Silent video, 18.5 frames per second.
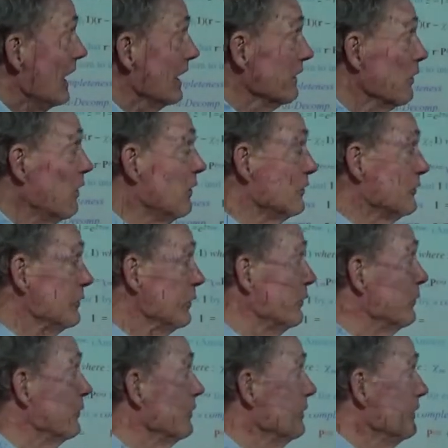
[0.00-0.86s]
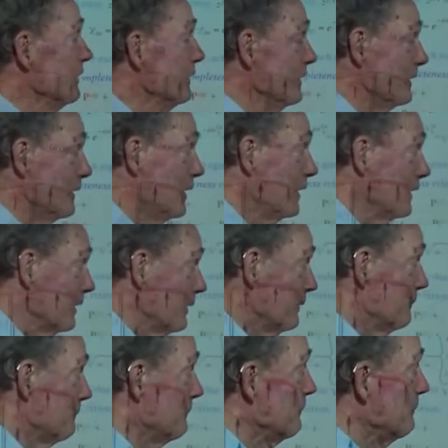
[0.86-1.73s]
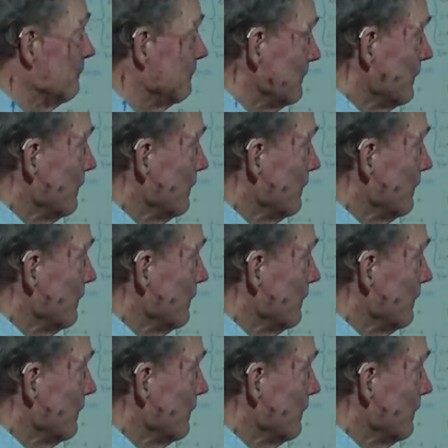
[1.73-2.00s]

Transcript: and also the uh, more